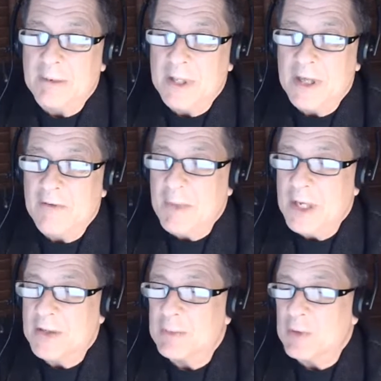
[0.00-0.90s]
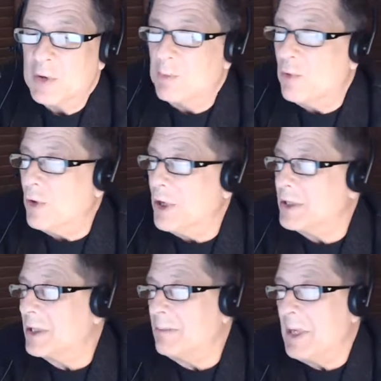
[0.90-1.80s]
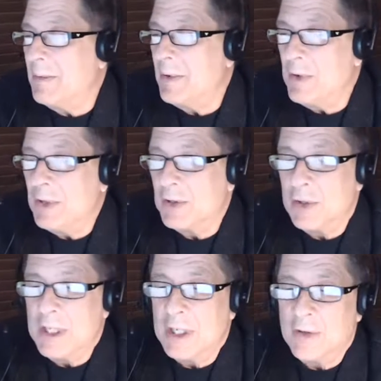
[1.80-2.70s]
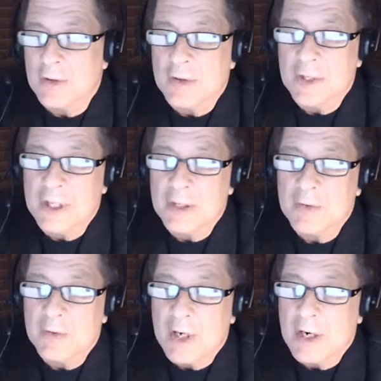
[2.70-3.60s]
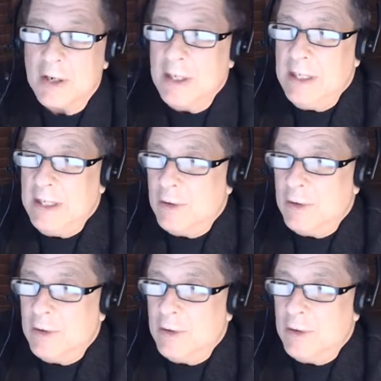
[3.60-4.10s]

I mean, they've made some good points that maybe we should include into our